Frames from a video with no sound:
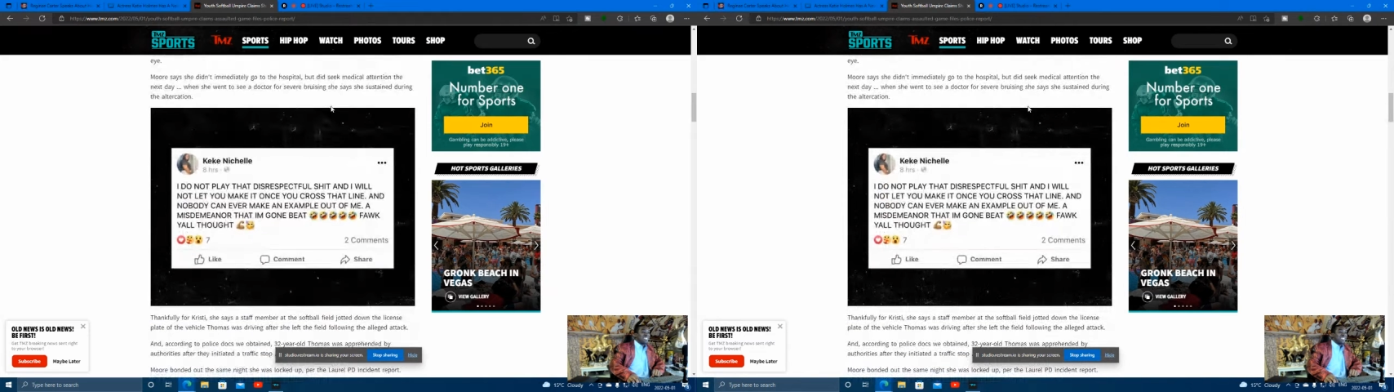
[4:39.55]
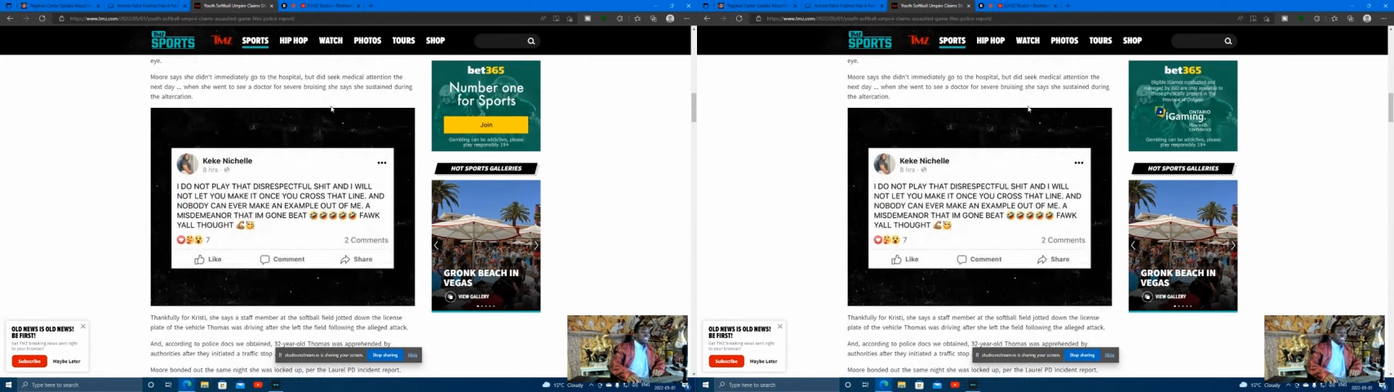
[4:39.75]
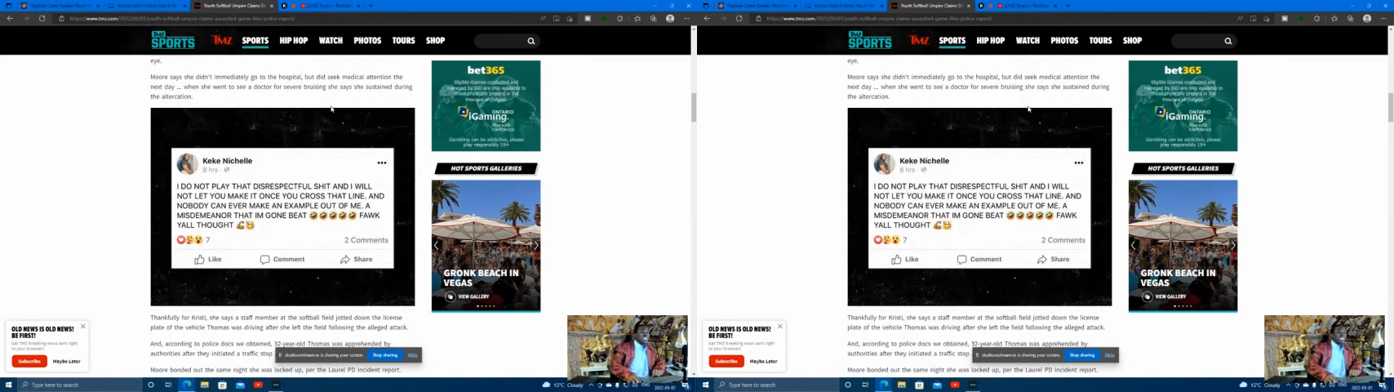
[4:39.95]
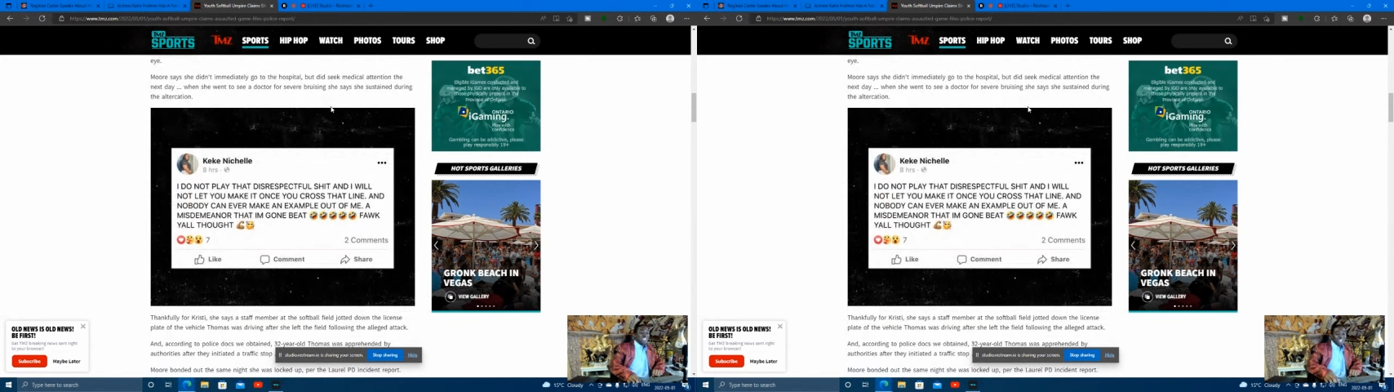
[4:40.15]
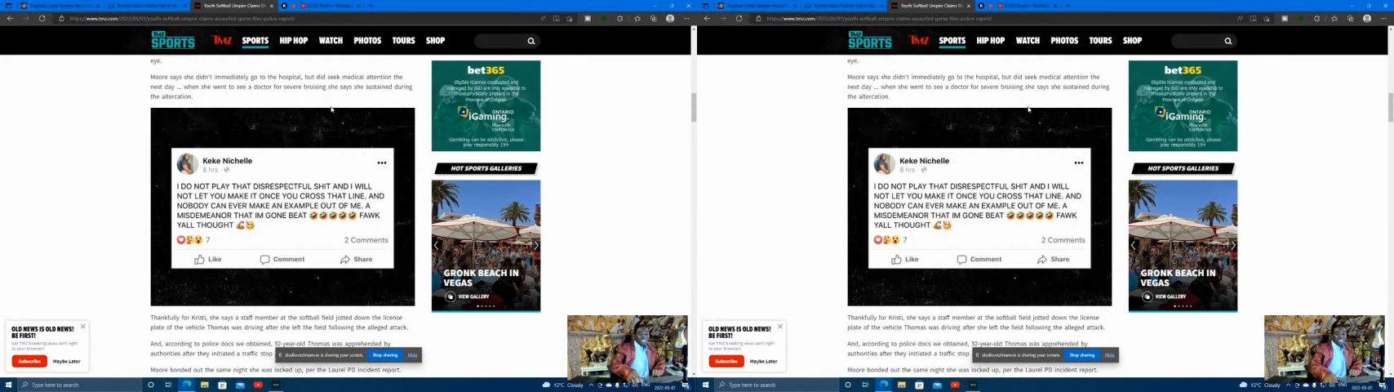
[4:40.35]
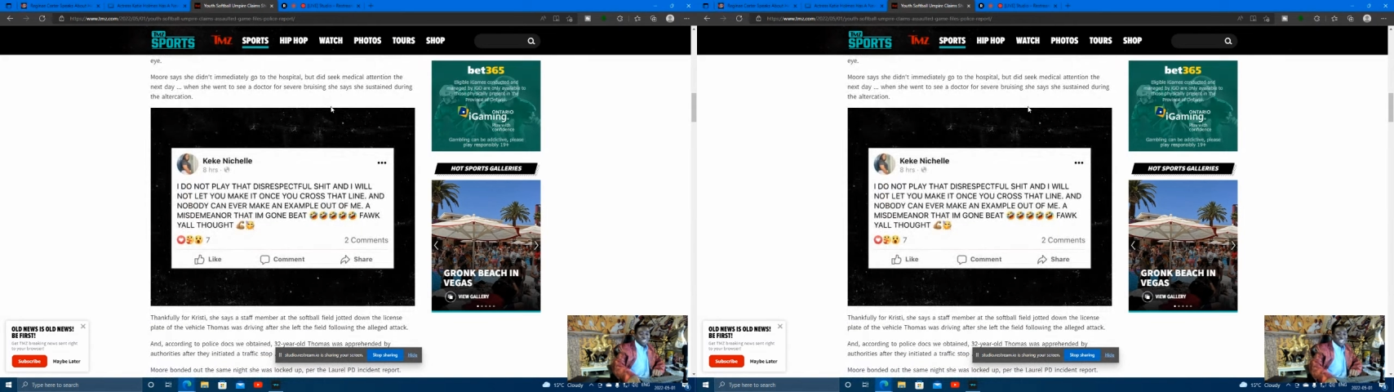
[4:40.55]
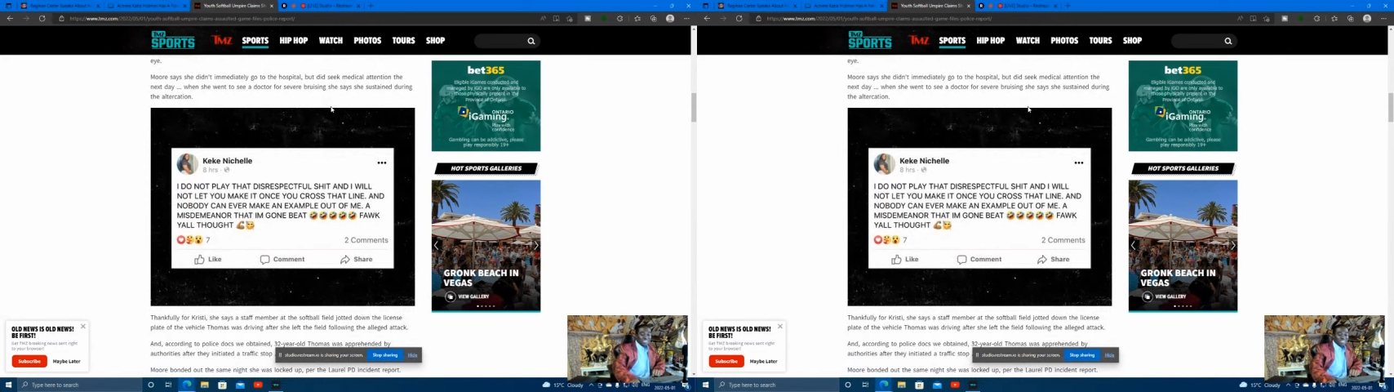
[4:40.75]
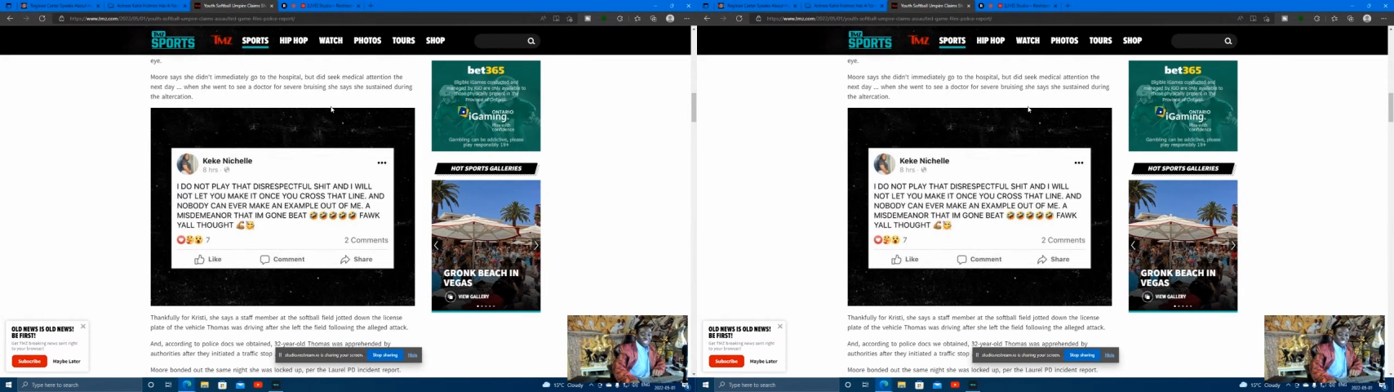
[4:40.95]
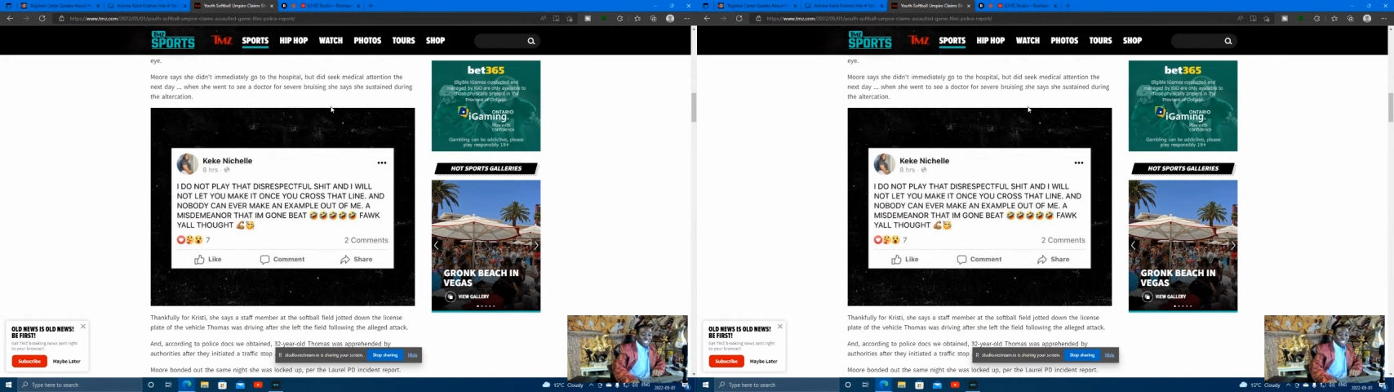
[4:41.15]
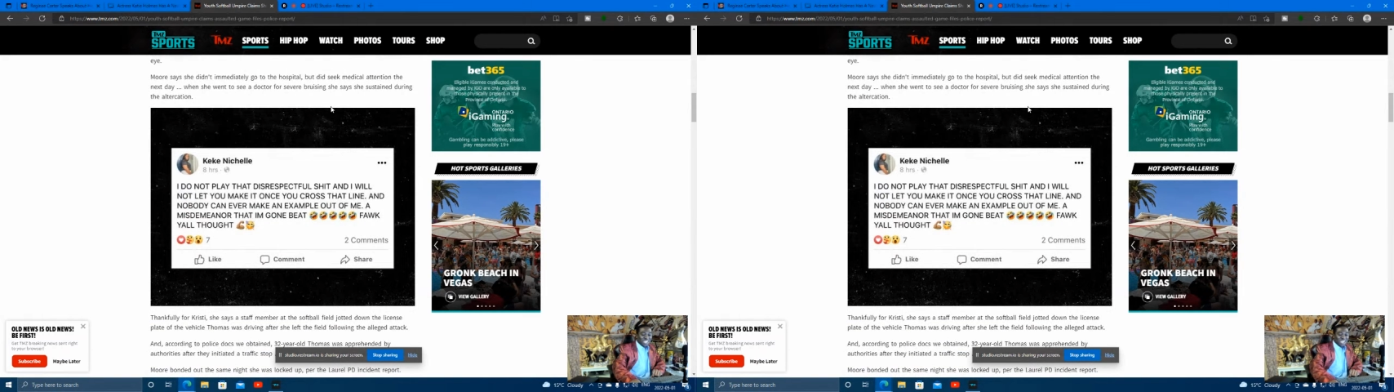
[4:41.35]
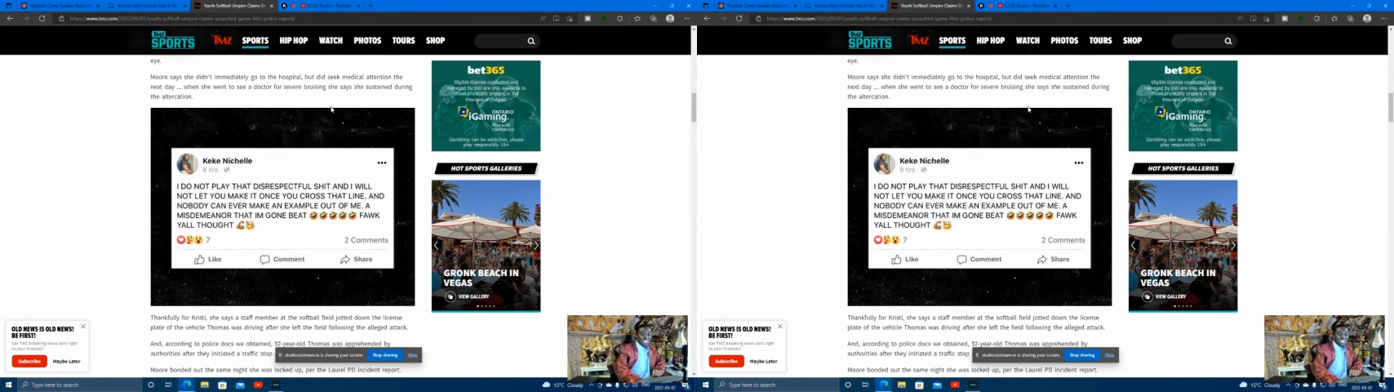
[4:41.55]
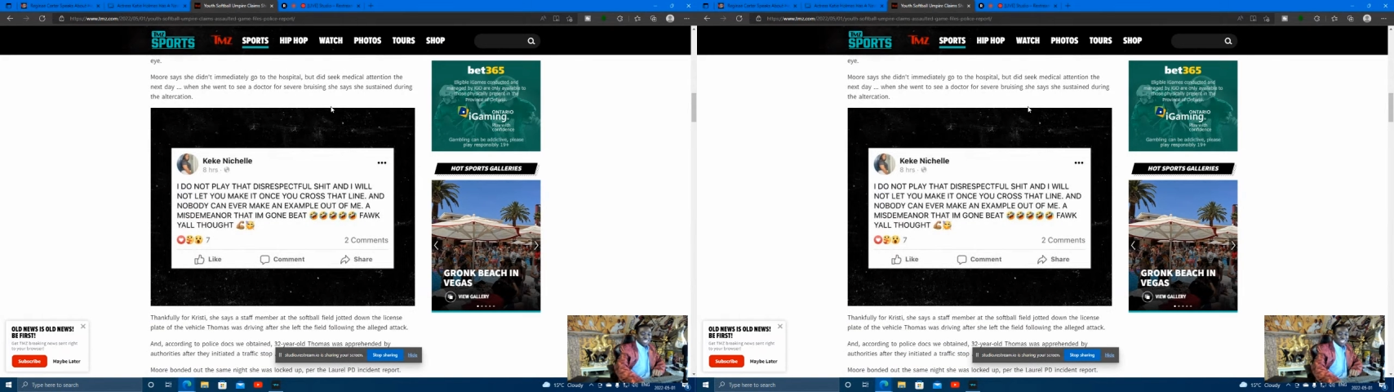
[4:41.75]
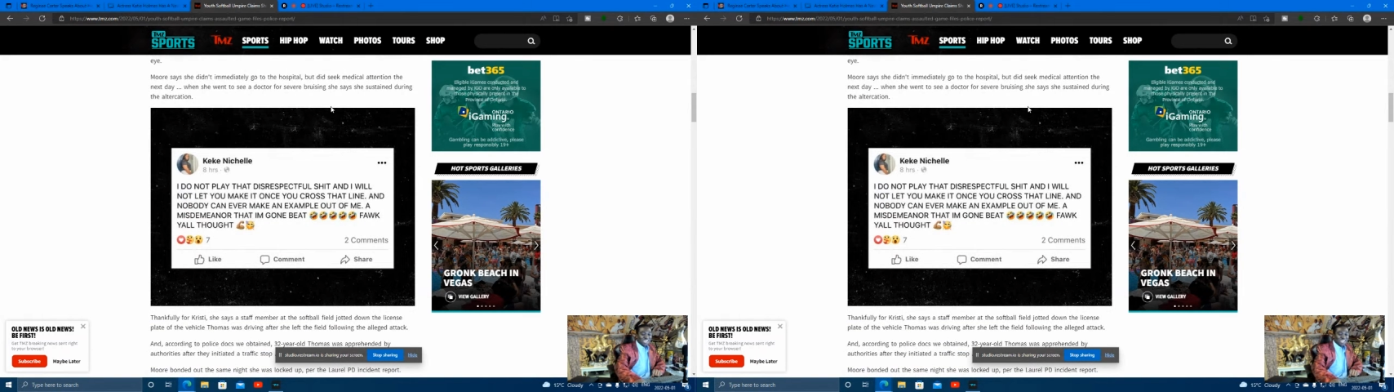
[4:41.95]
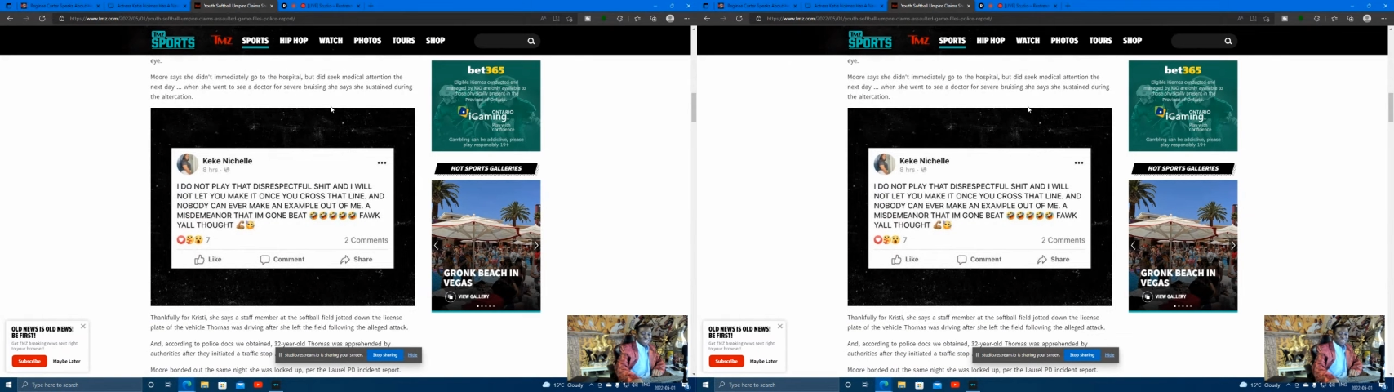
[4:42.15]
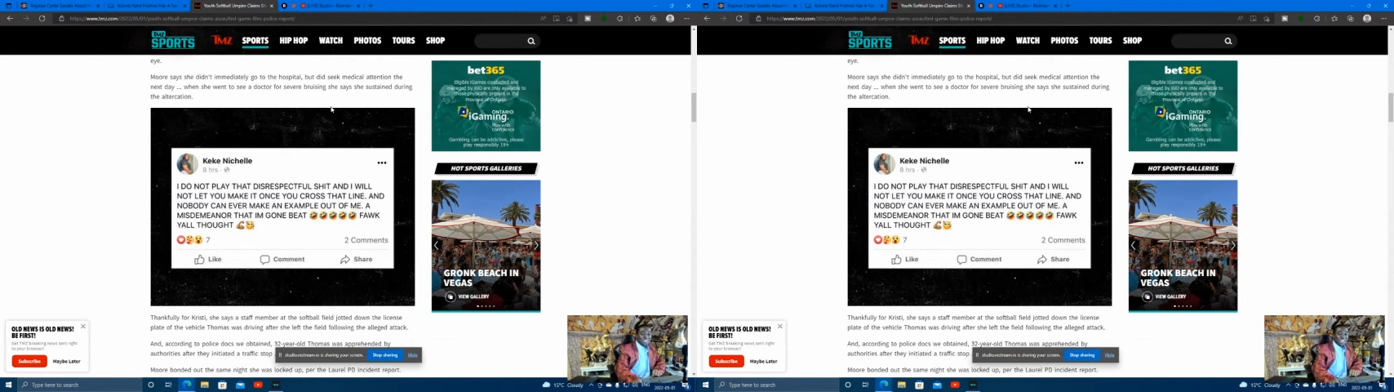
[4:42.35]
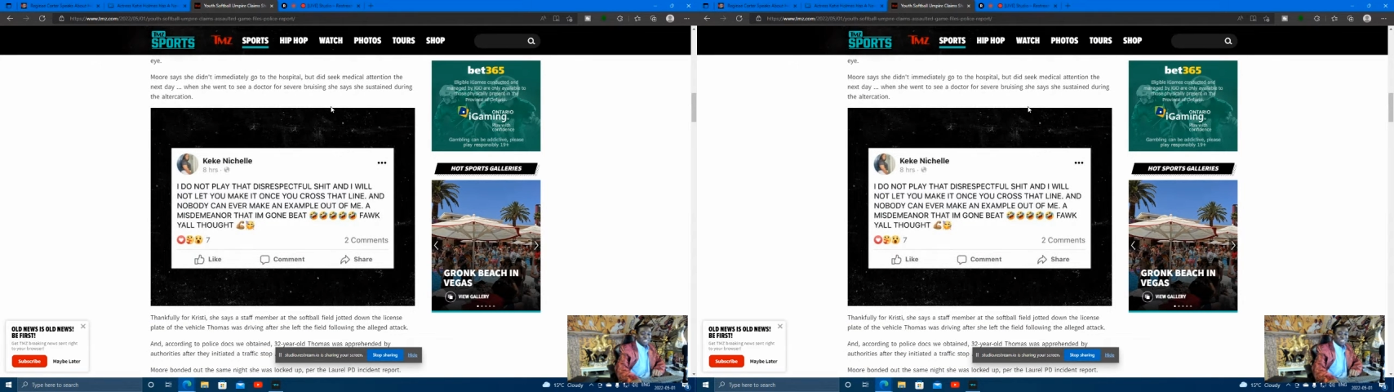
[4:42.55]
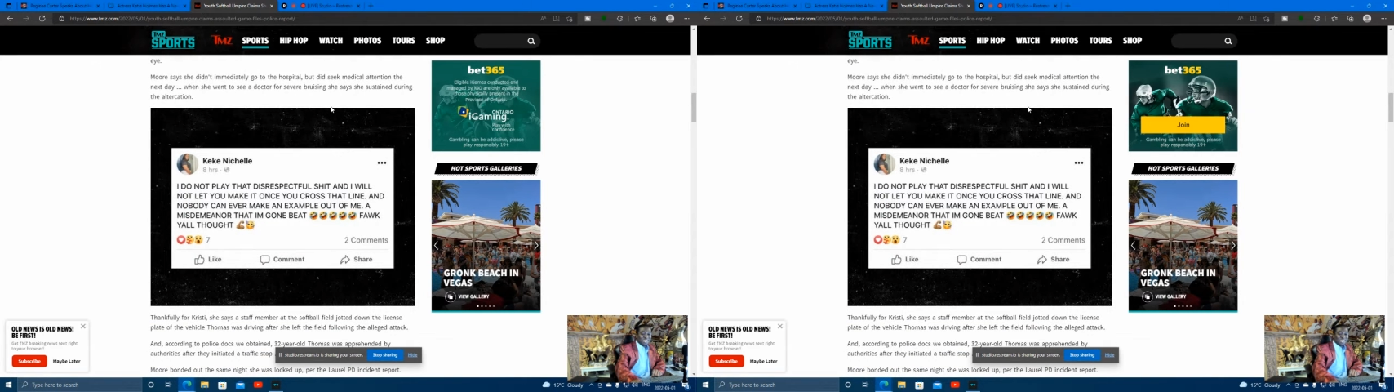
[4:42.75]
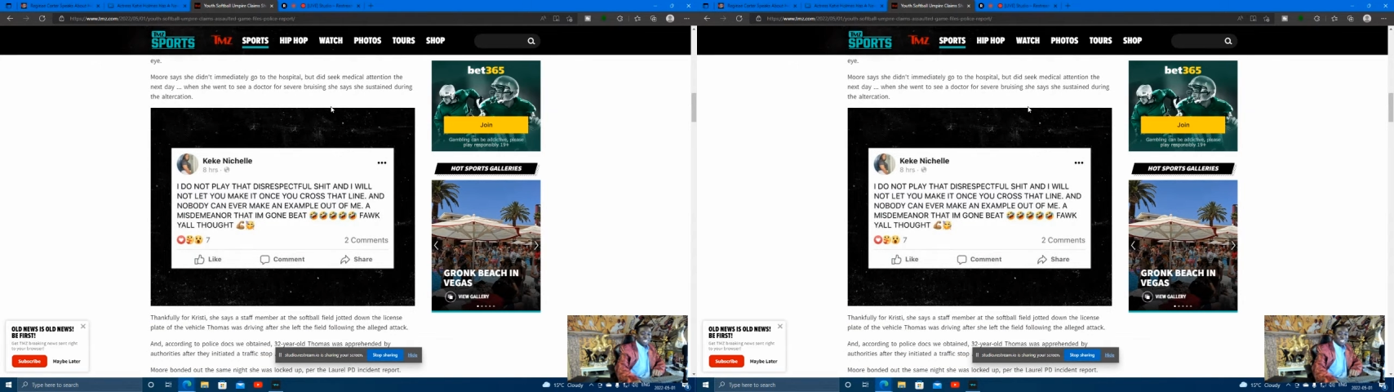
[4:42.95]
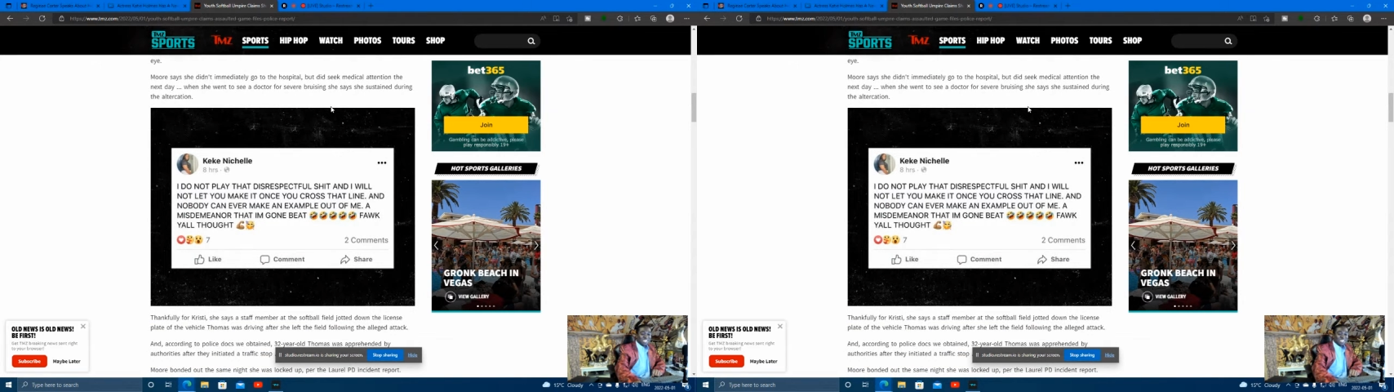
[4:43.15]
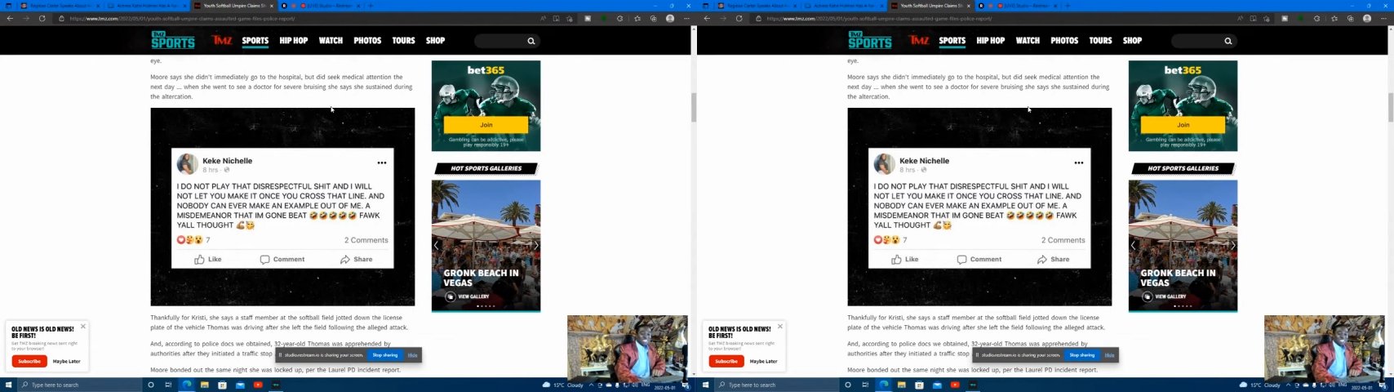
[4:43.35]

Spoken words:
Nobody's mouth can be seen.